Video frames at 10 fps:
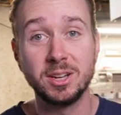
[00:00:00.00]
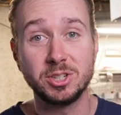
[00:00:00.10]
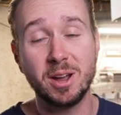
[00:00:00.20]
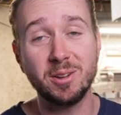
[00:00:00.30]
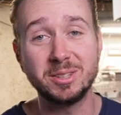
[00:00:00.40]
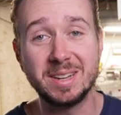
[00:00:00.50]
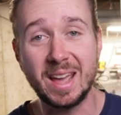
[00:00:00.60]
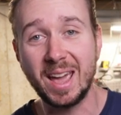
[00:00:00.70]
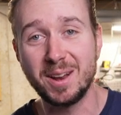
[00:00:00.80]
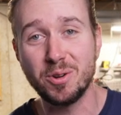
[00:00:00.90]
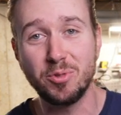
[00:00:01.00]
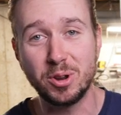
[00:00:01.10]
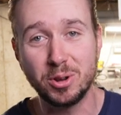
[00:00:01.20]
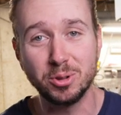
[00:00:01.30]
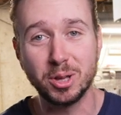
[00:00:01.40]
Shout out to Dan over
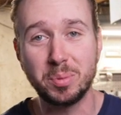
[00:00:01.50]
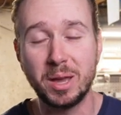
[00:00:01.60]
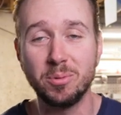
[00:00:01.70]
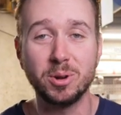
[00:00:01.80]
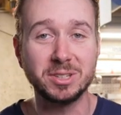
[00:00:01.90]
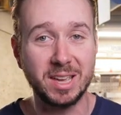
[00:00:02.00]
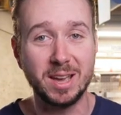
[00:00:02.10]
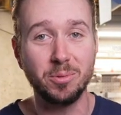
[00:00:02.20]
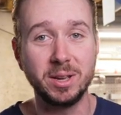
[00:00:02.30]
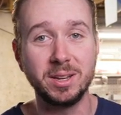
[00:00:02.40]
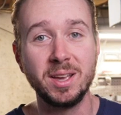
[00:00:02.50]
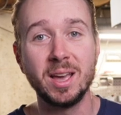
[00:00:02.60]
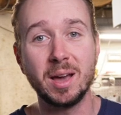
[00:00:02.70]
at No Luck Paintworks. I can't wait.